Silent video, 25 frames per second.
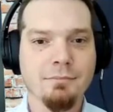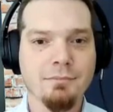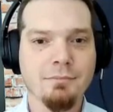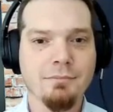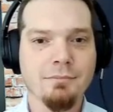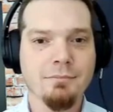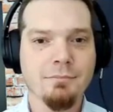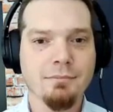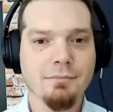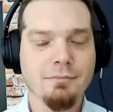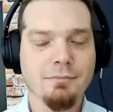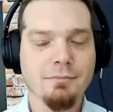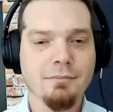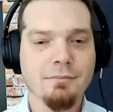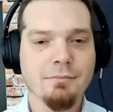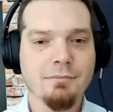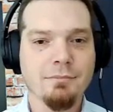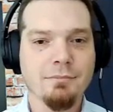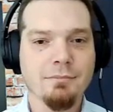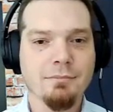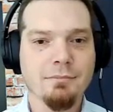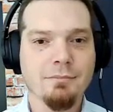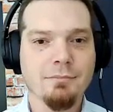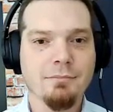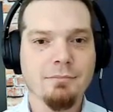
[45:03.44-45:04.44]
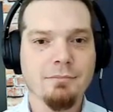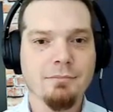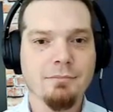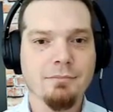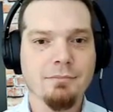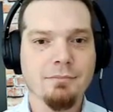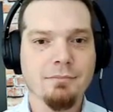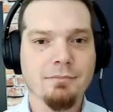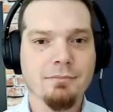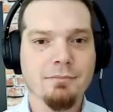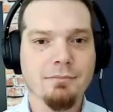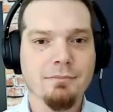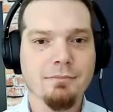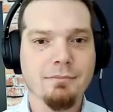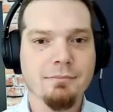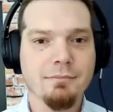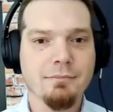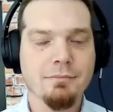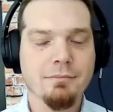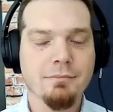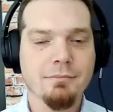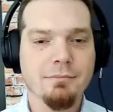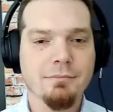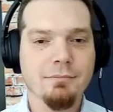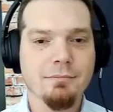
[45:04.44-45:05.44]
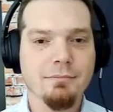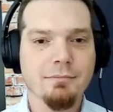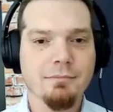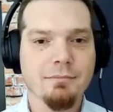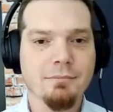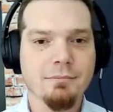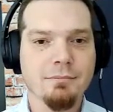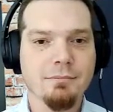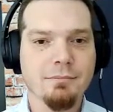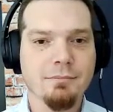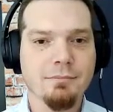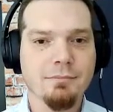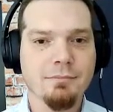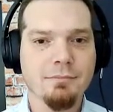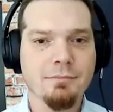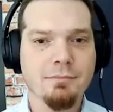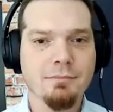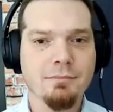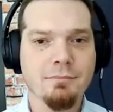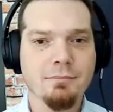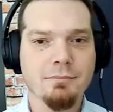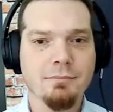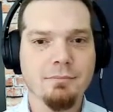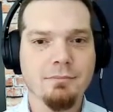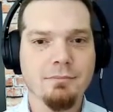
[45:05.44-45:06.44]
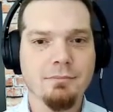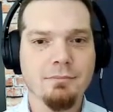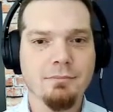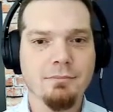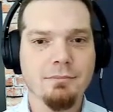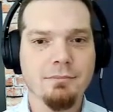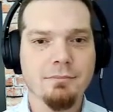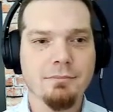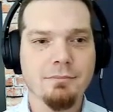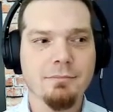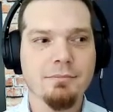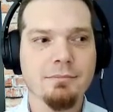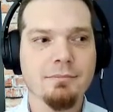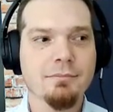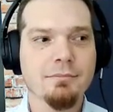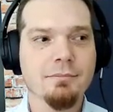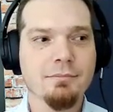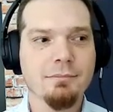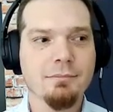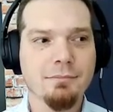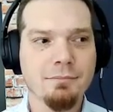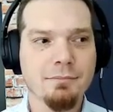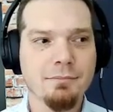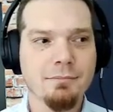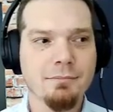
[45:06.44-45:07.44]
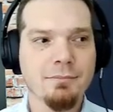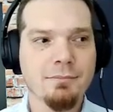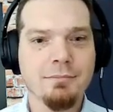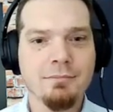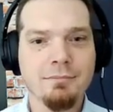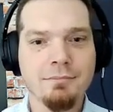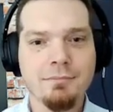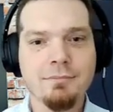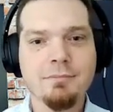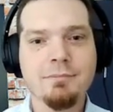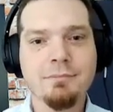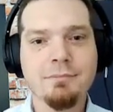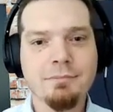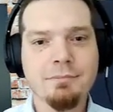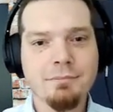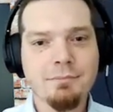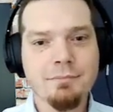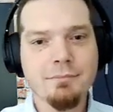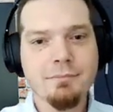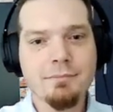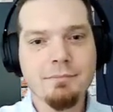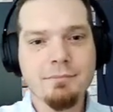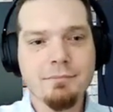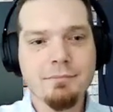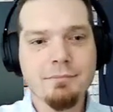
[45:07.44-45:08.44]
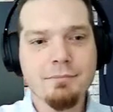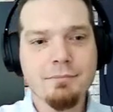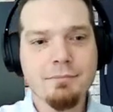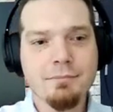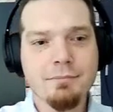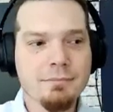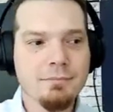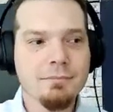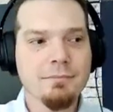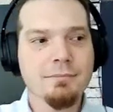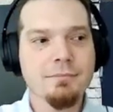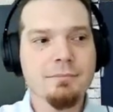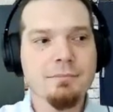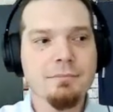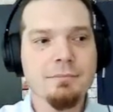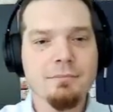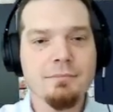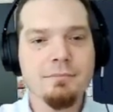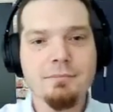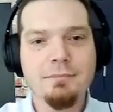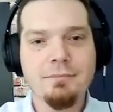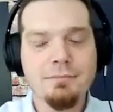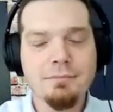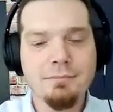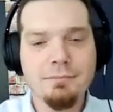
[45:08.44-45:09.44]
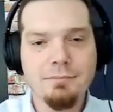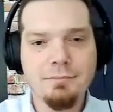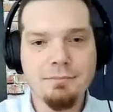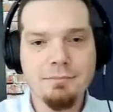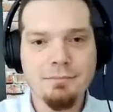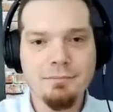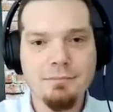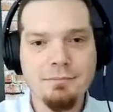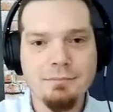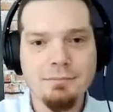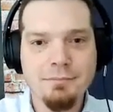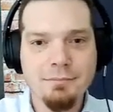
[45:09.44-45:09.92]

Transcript: (not speaking)